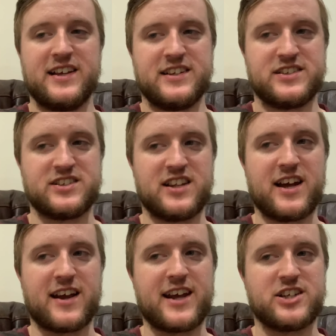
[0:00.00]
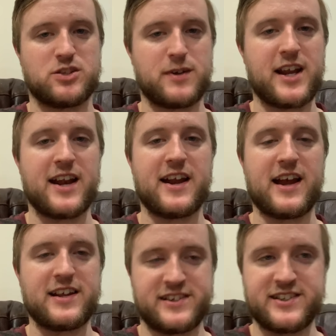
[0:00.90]
sluggish. But then,
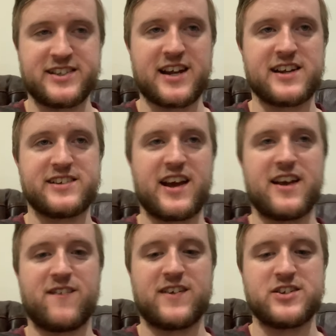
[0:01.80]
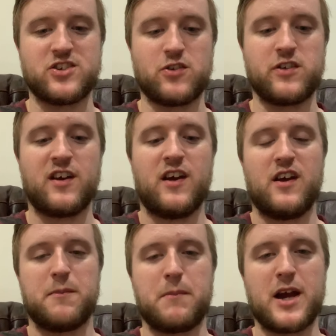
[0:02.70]
as the second half went on,
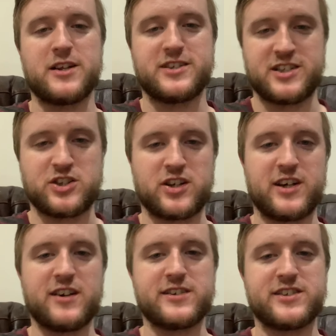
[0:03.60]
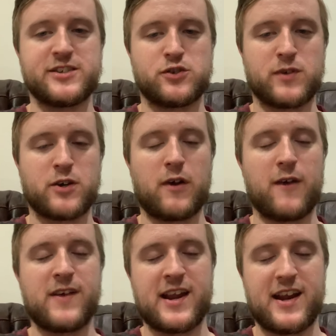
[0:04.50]
Manchester United were
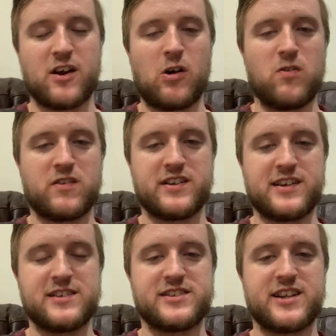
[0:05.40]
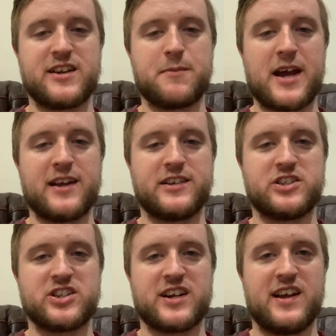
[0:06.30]
growing in confidence in the match,